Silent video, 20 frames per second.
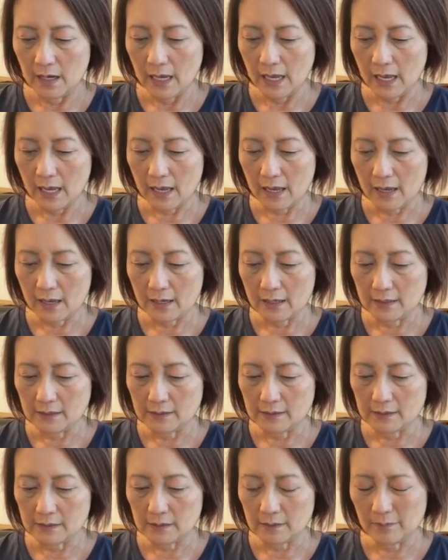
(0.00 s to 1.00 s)

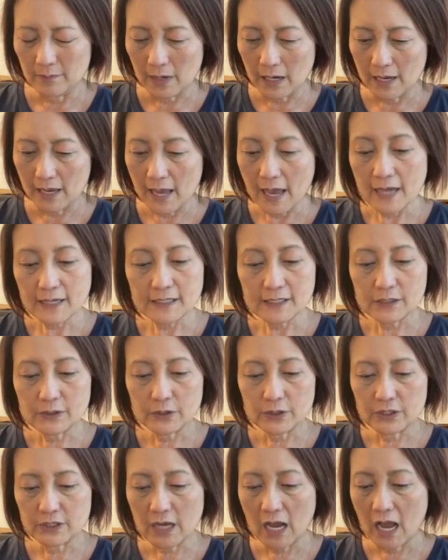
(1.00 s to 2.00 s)
and my
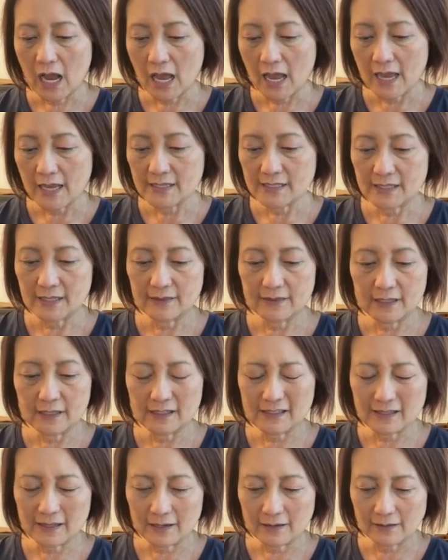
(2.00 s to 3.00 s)
exercise and things
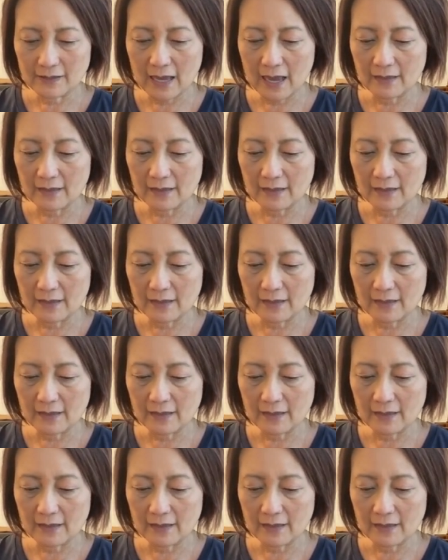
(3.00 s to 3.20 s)
like that.